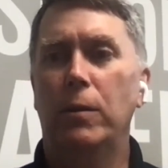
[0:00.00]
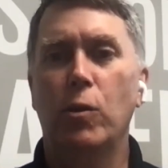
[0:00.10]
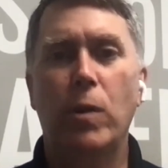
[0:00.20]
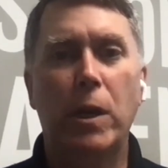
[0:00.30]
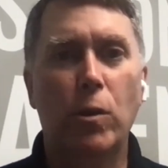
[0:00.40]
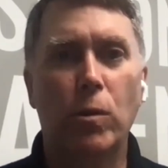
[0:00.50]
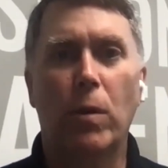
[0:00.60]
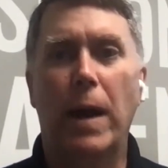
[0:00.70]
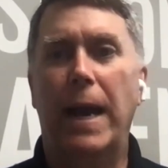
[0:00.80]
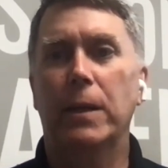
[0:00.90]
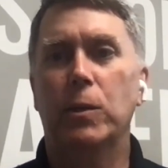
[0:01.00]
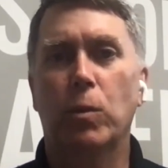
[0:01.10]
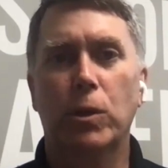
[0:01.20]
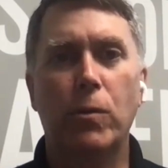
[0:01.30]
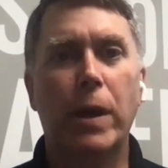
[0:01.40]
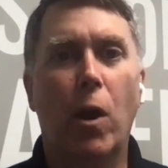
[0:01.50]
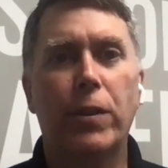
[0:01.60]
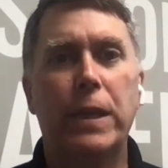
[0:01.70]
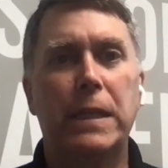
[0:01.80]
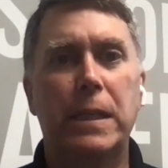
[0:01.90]
doing Google ads, we're doing
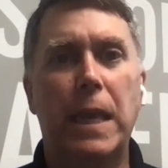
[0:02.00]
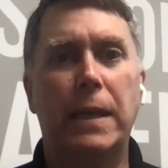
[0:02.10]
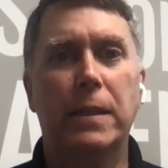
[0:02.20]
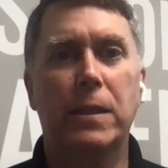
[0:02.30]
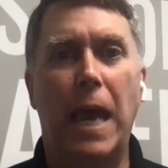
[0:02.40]
all these things